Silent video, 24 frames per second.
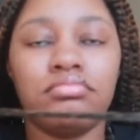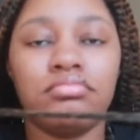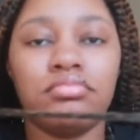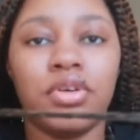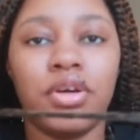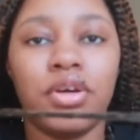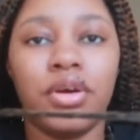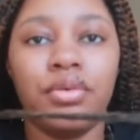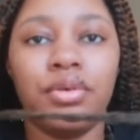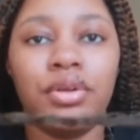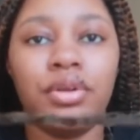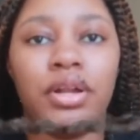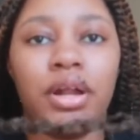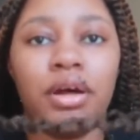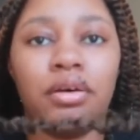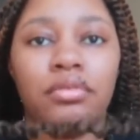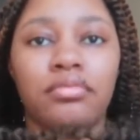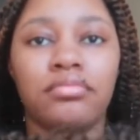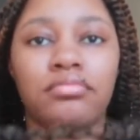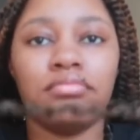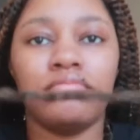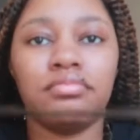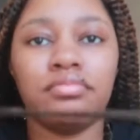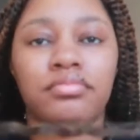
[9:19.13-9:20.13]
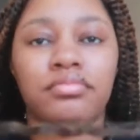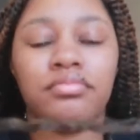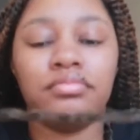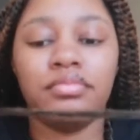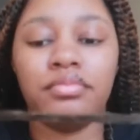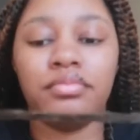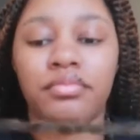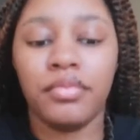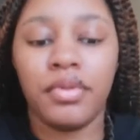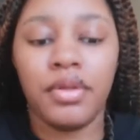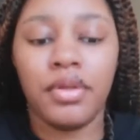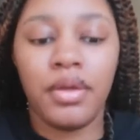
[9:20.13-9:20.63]
Held it out.
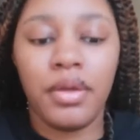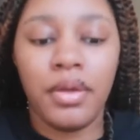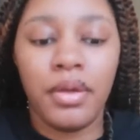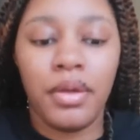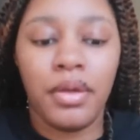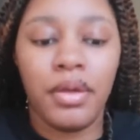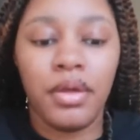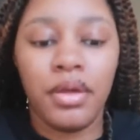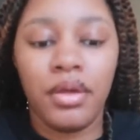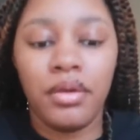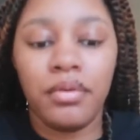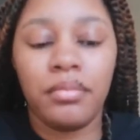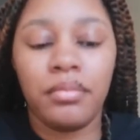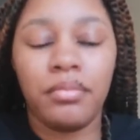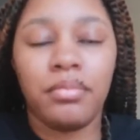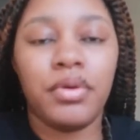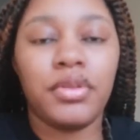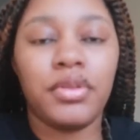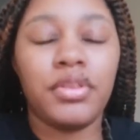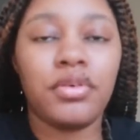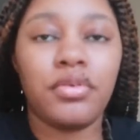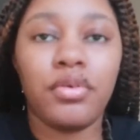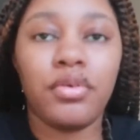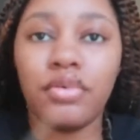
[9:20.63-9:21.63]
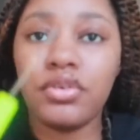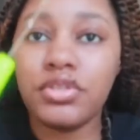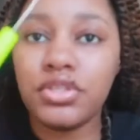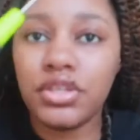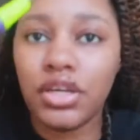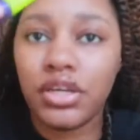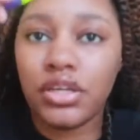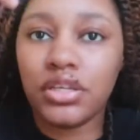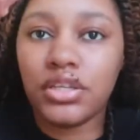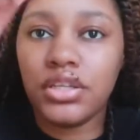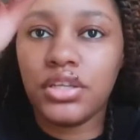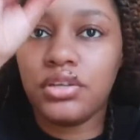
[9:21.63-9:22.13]
Put the
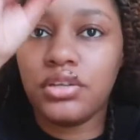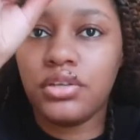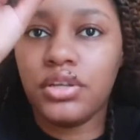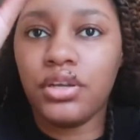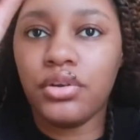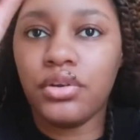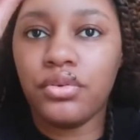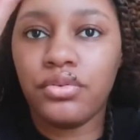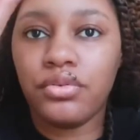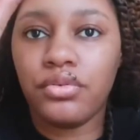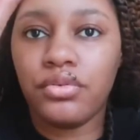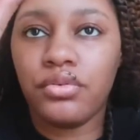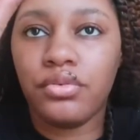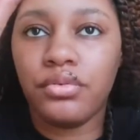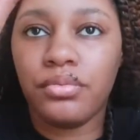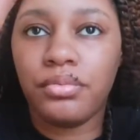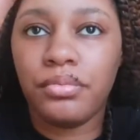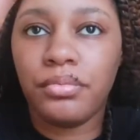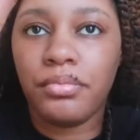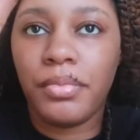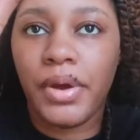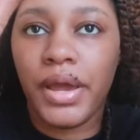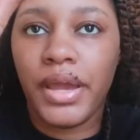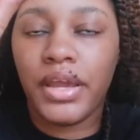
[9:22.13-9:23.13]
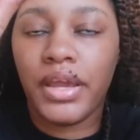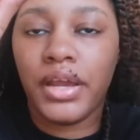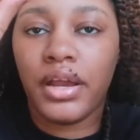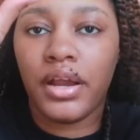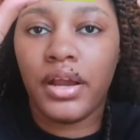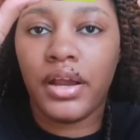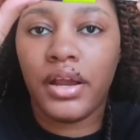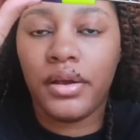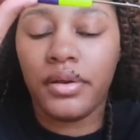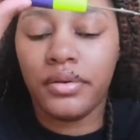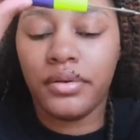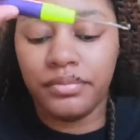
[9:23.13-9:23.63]
crochet needle through my
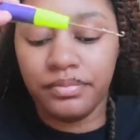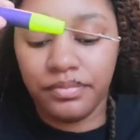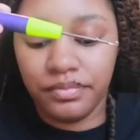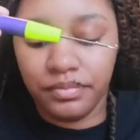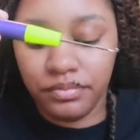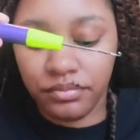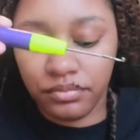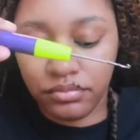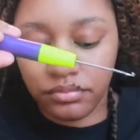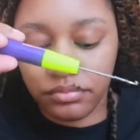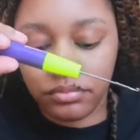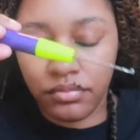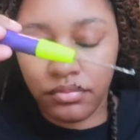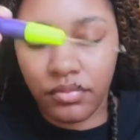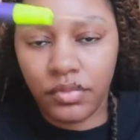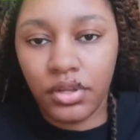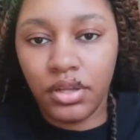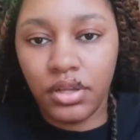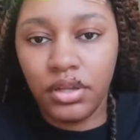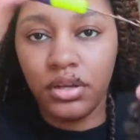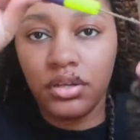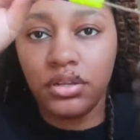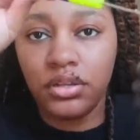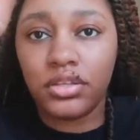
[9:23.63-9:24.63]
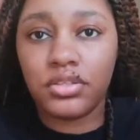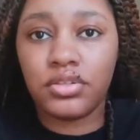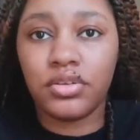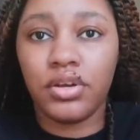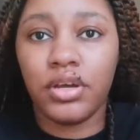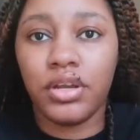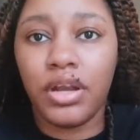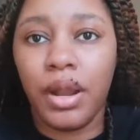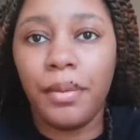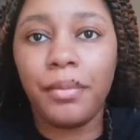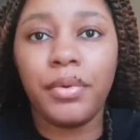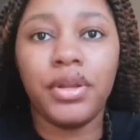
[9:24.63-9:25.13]
hair. Hook this
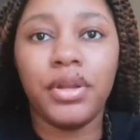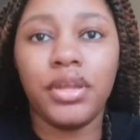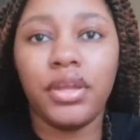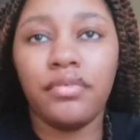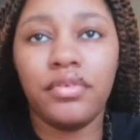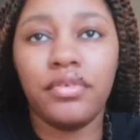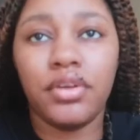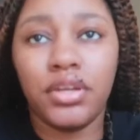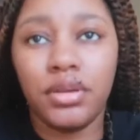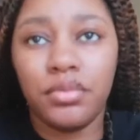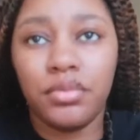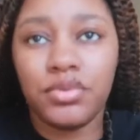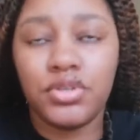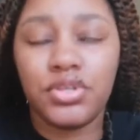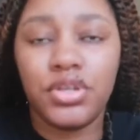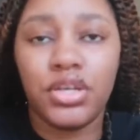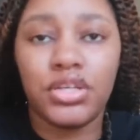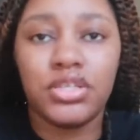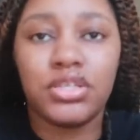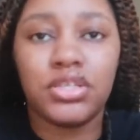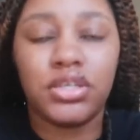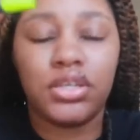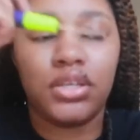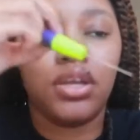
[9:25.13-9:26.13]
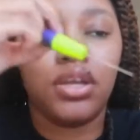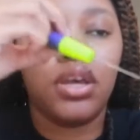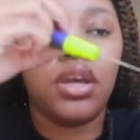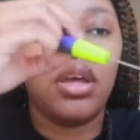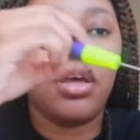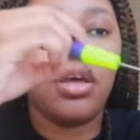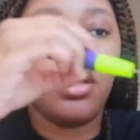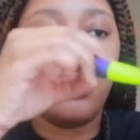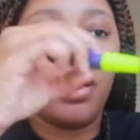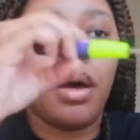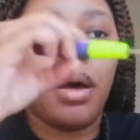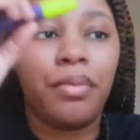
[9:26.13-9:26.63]
on. I'm going to give you a demonstration.
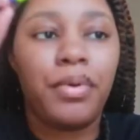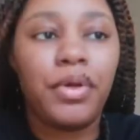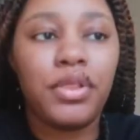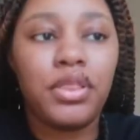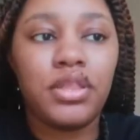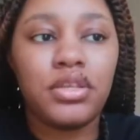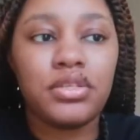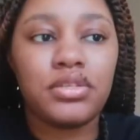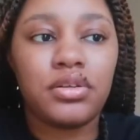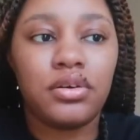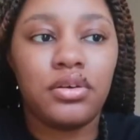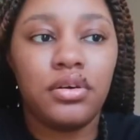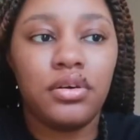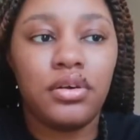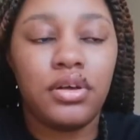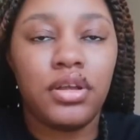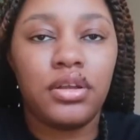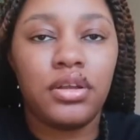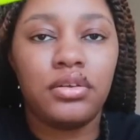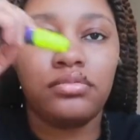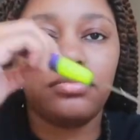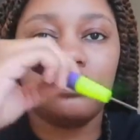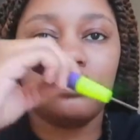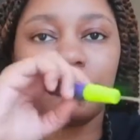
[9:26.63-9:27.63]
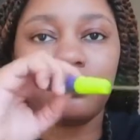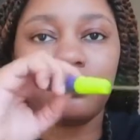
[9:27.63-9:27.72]
I put this on.